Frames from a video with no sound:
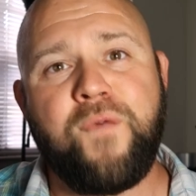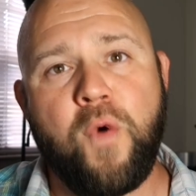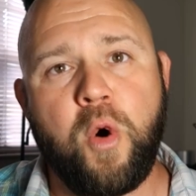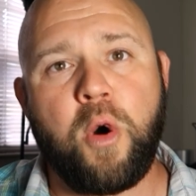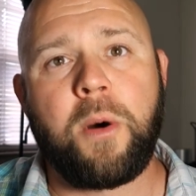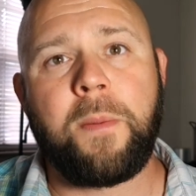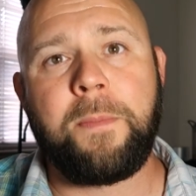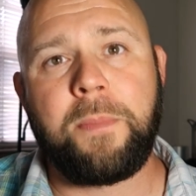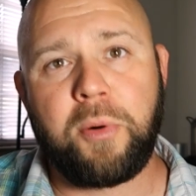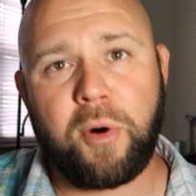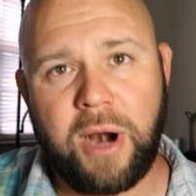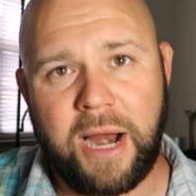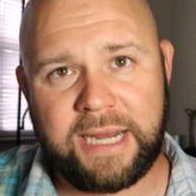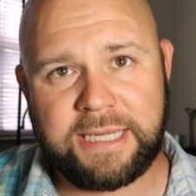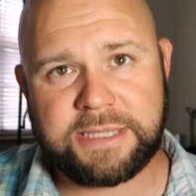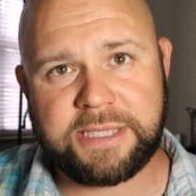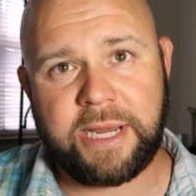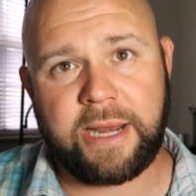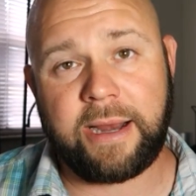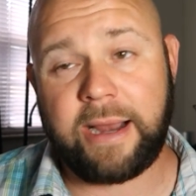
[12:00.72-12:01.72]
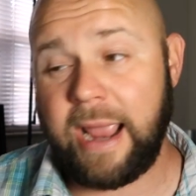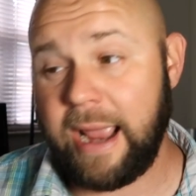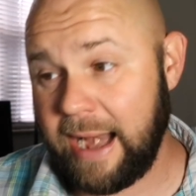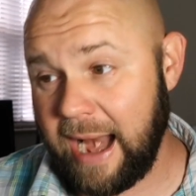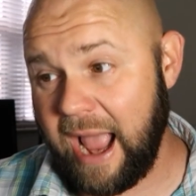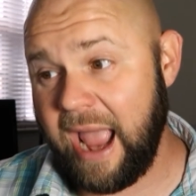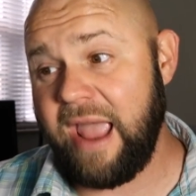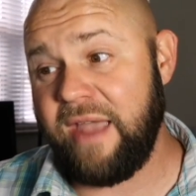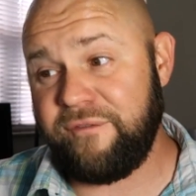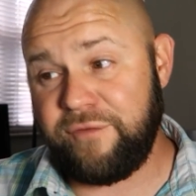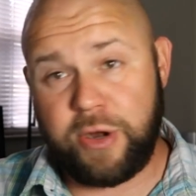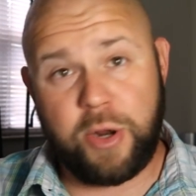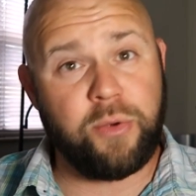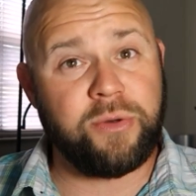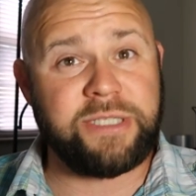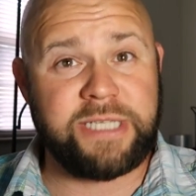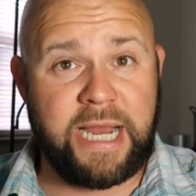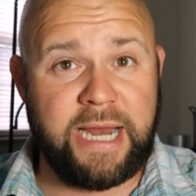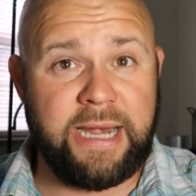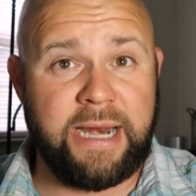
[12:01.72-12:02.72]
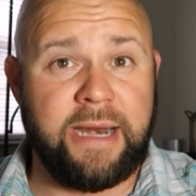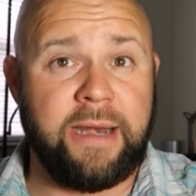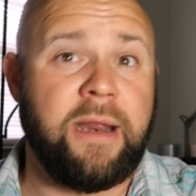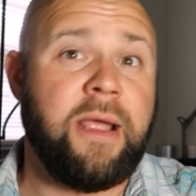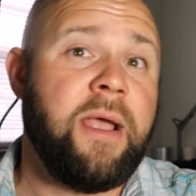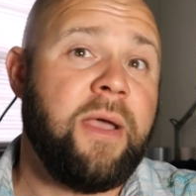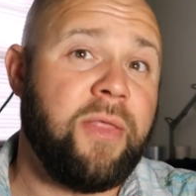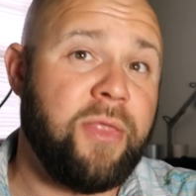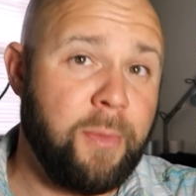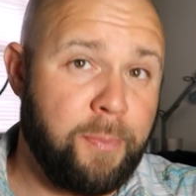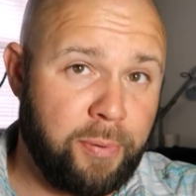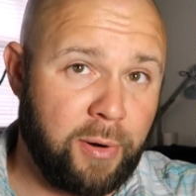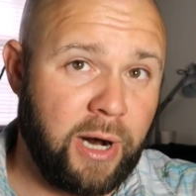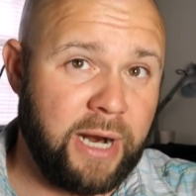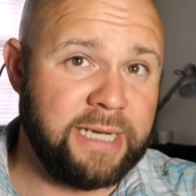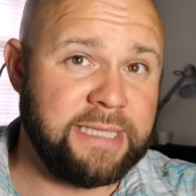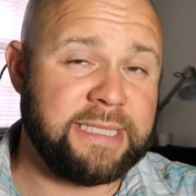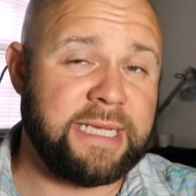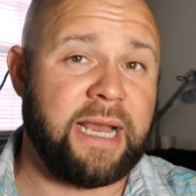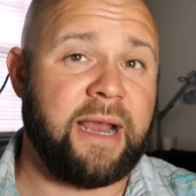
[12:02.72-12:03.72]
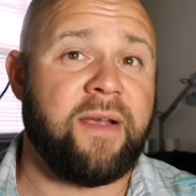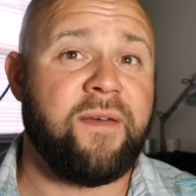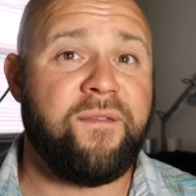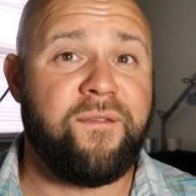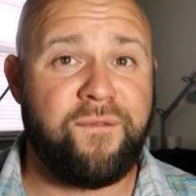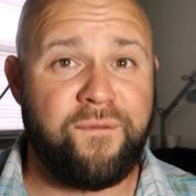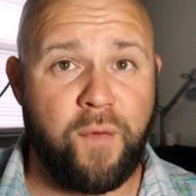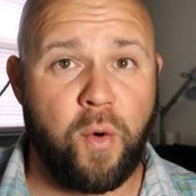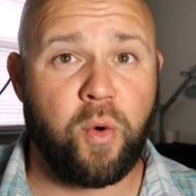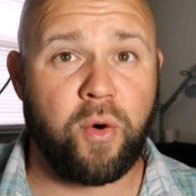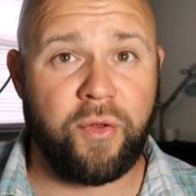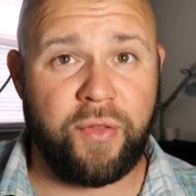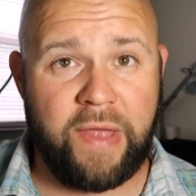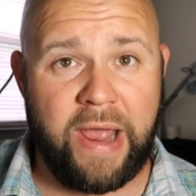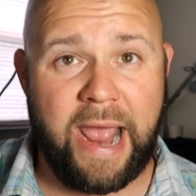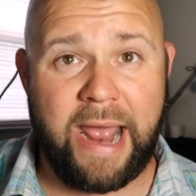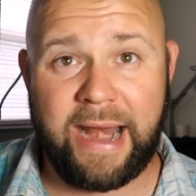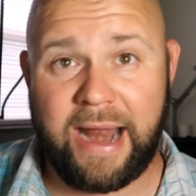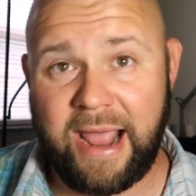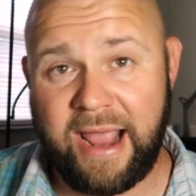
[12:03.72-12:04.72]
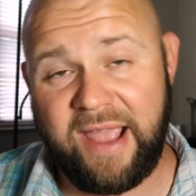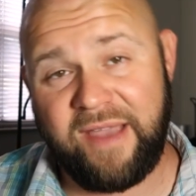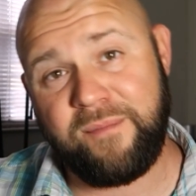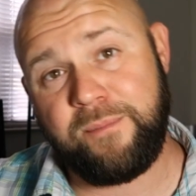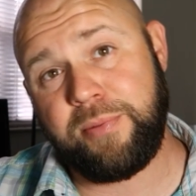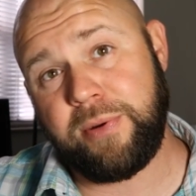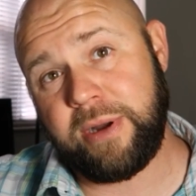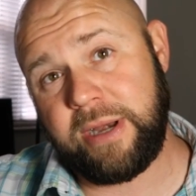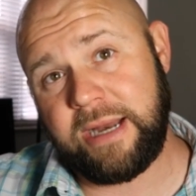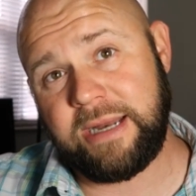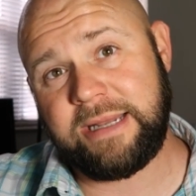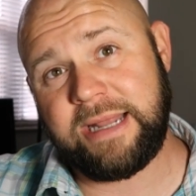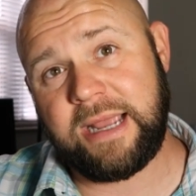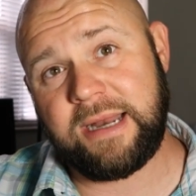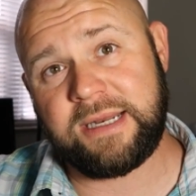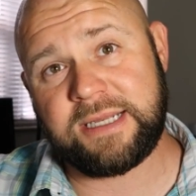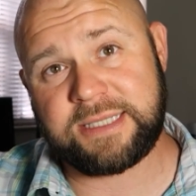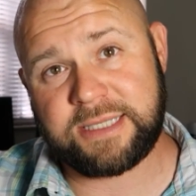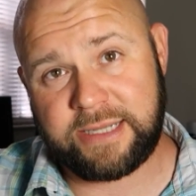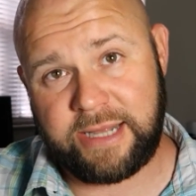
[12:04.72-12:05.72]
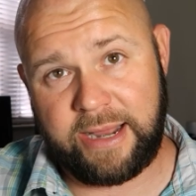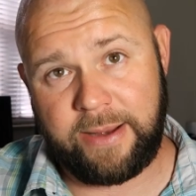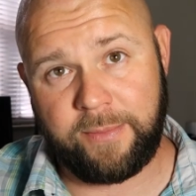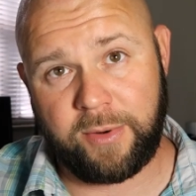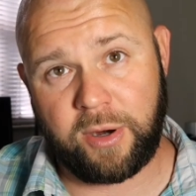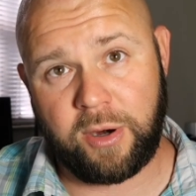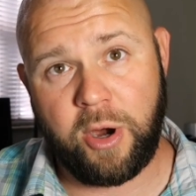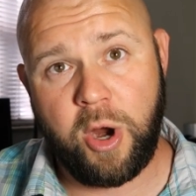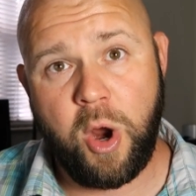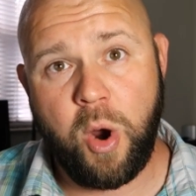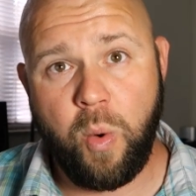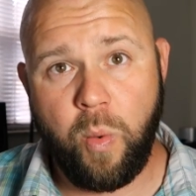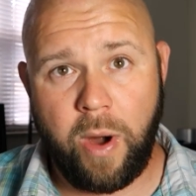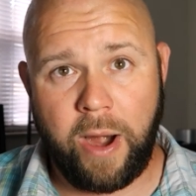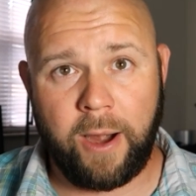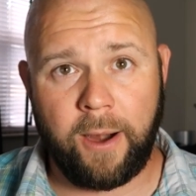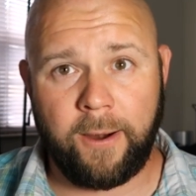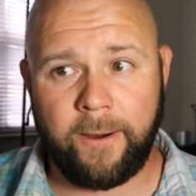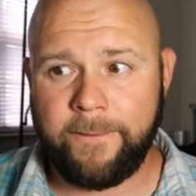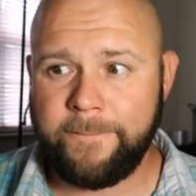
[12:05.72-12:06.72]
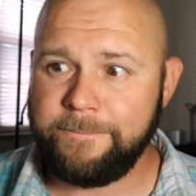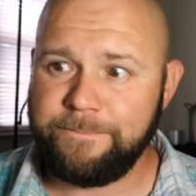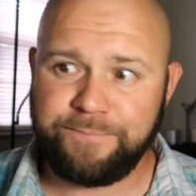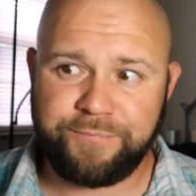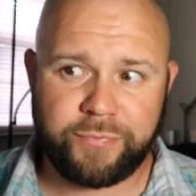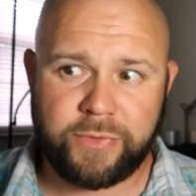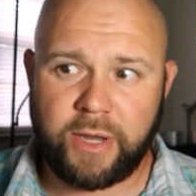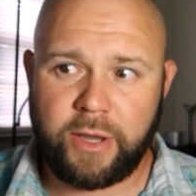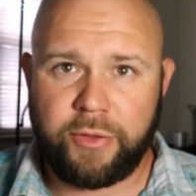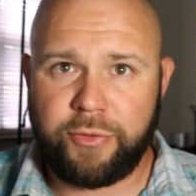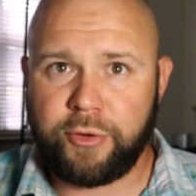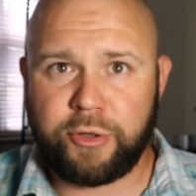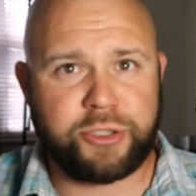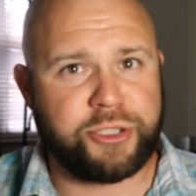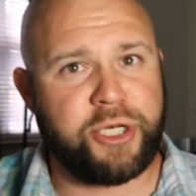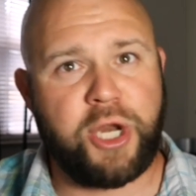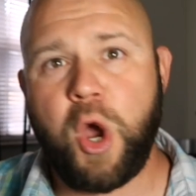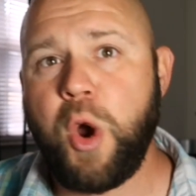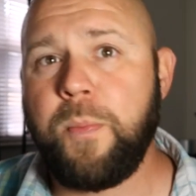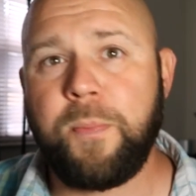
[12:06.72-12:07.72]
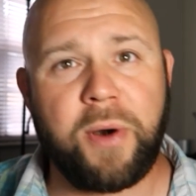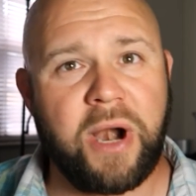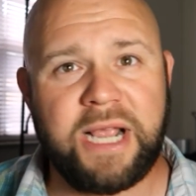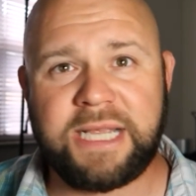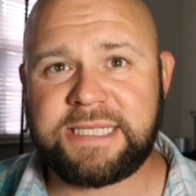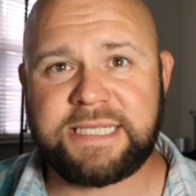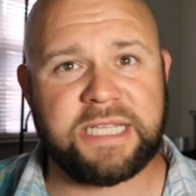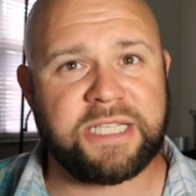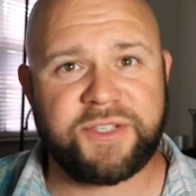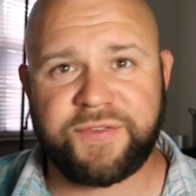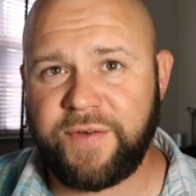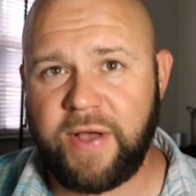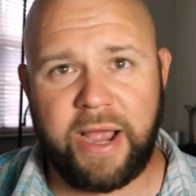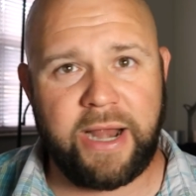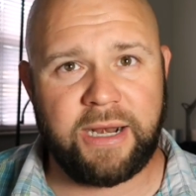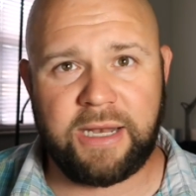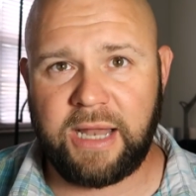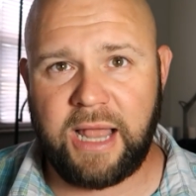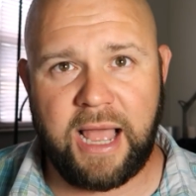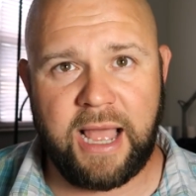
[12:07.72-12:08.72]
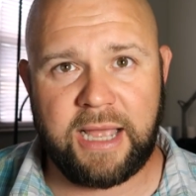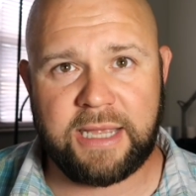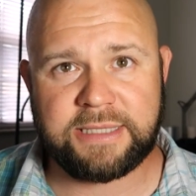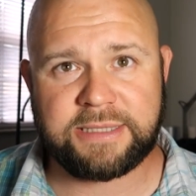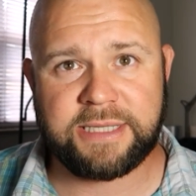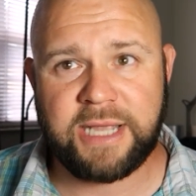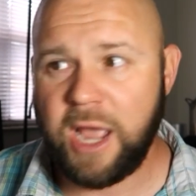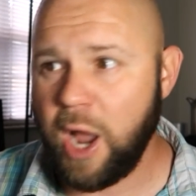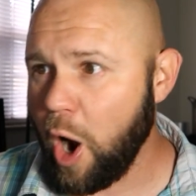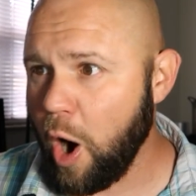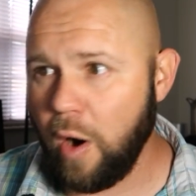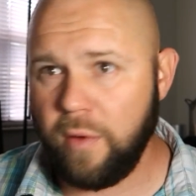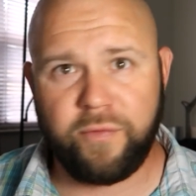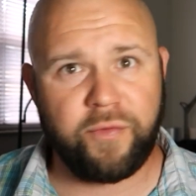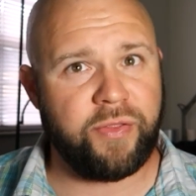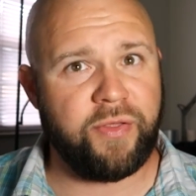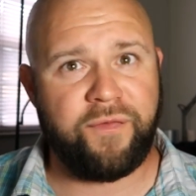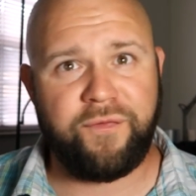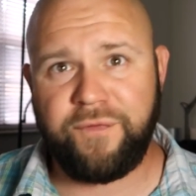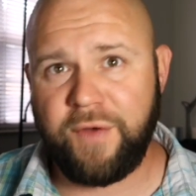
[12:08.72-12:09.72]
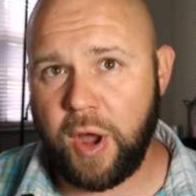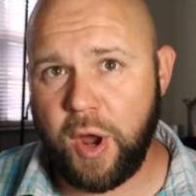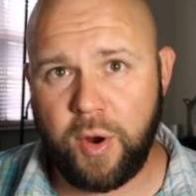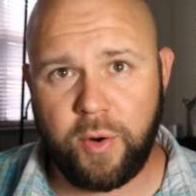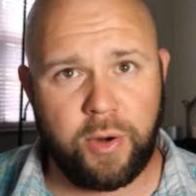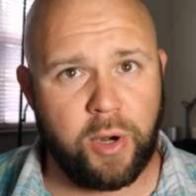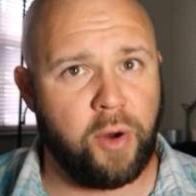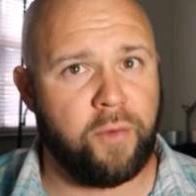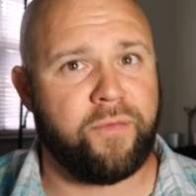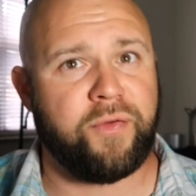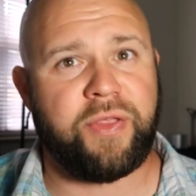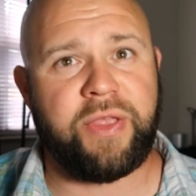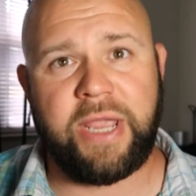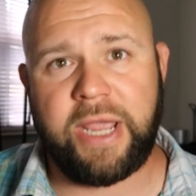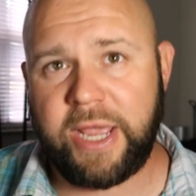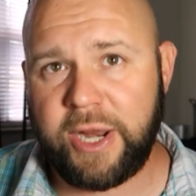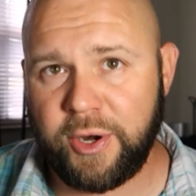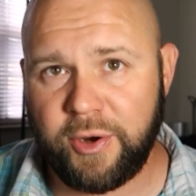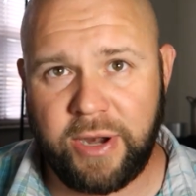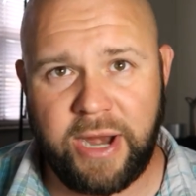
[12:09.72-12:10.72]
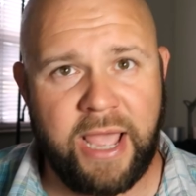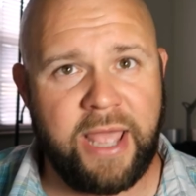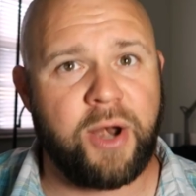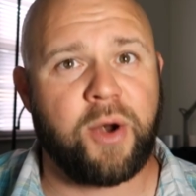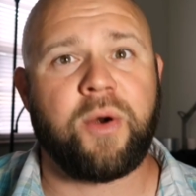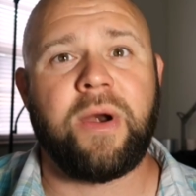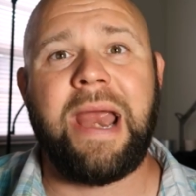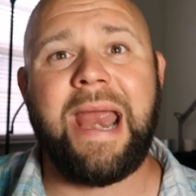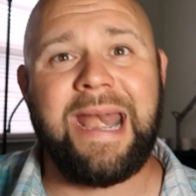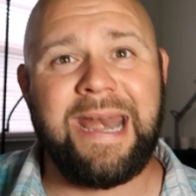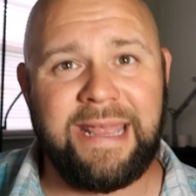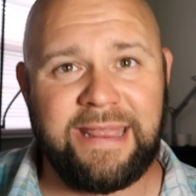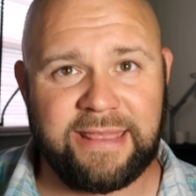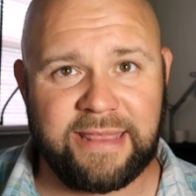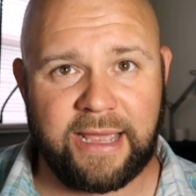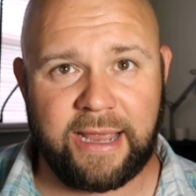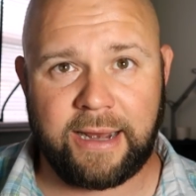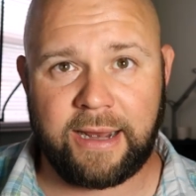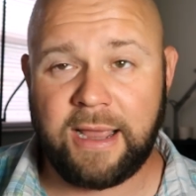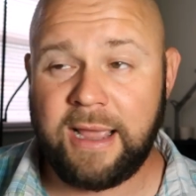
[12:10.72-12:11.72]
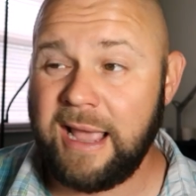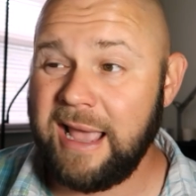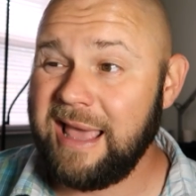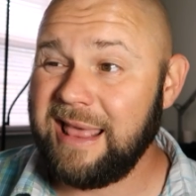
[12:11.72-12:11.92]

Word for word: for pricing. And I have notated the pricing for that. I have put in that disclaimer where there's no price that's finalized over the phone, over the internet, or anything.